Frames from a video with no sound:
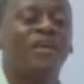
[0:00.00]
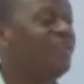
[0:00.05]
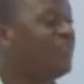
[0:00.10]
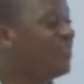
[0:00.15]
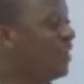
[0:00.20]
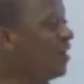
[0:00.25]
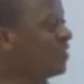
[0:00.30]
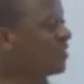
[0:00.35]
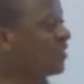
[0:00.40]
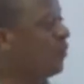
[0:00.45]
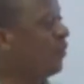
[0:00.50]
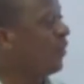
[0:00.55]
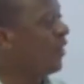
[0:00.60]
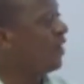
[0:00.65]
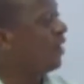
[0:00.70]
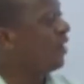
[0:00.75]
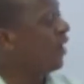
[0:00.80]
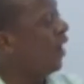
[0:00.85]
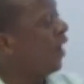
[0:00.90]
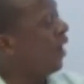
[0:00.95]
It has some
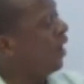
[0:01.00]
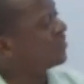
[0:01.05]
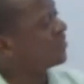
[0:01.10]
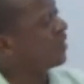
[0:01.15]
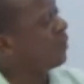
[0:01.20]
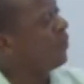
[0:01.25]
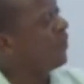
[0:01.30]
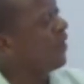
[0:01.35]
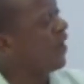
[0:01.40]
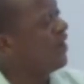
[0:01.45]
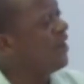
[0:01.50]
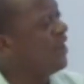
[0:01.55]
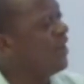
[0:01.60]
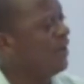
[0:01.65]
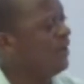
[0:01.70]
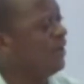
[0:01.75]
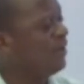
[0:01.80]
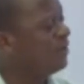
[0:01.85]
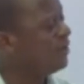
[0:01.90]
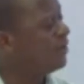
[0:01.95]
head, uh,
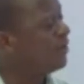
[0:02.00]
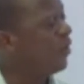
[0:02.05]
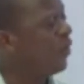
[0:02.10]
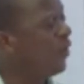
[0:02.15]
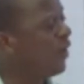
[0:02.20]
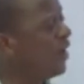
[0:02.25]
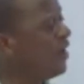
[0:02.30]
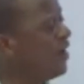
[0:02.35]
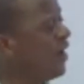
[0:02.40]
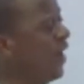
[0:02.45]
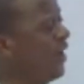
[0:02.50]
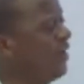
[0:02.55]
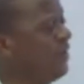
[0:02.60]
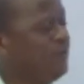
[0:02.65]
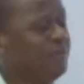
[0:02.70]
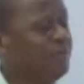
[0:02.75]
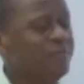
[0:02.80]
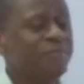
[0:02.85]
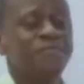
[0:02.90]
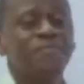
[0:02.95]
subheading or
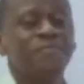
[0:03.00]
headline.